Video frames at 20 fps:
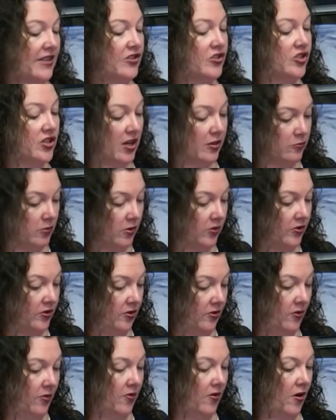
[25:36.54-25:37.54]
in general
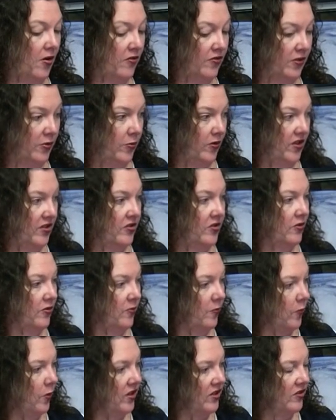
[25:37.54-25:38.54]
do over the winter?
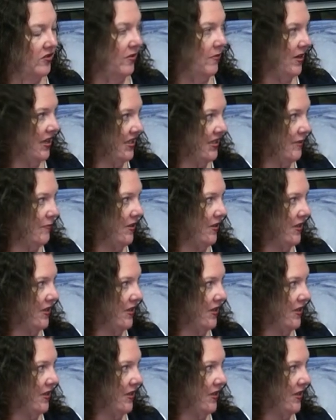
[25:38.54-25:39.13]
What do the mason